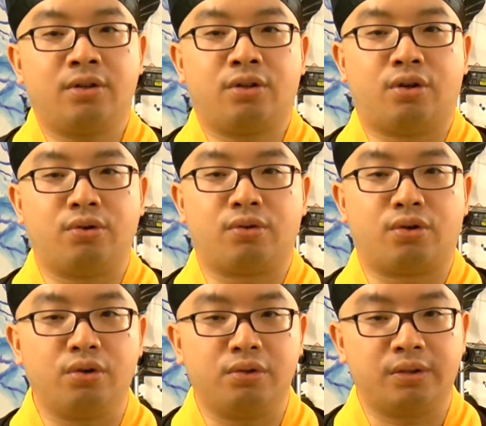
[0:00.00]
to
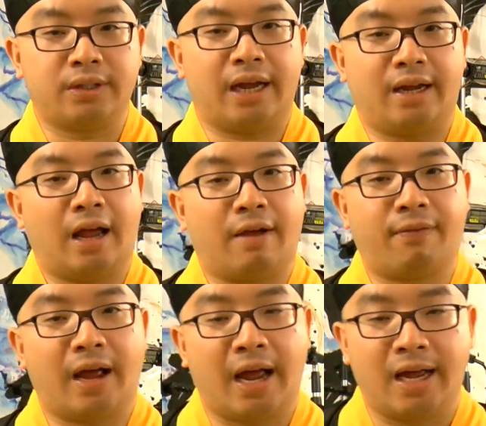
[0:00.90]
use and
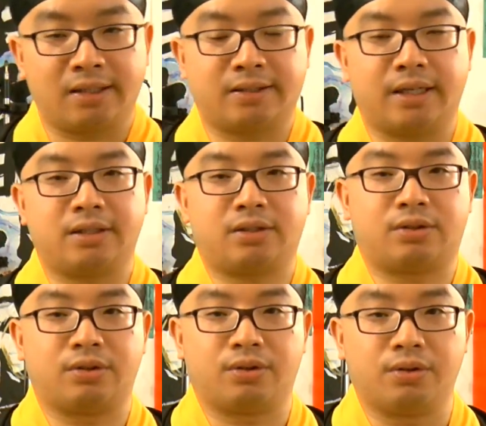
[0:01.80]
have access
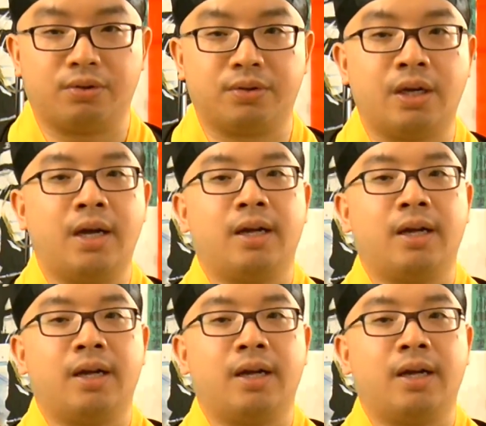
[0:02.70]
to use